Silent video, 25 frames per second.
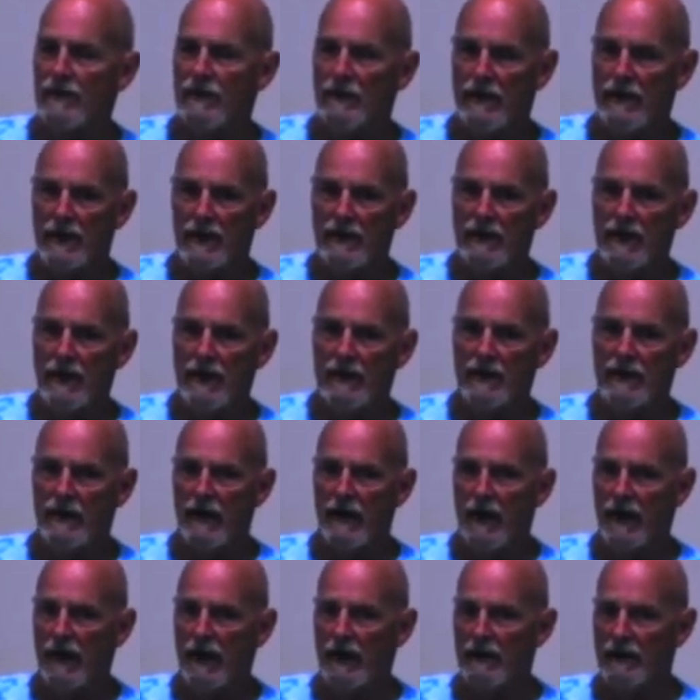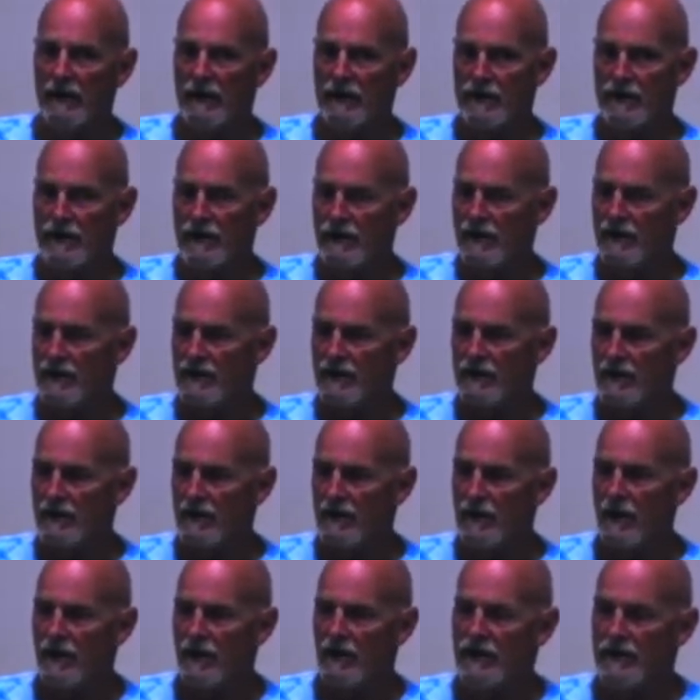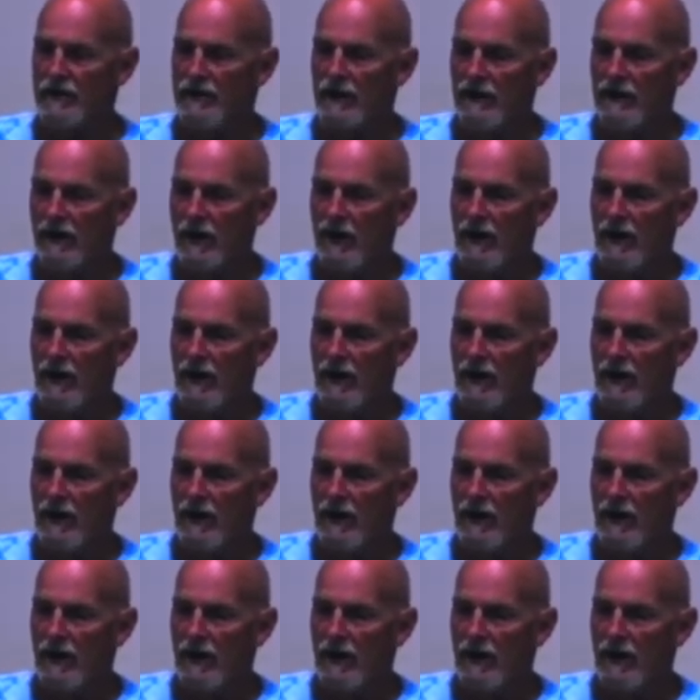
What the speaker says: the Indian, and there's this nurse.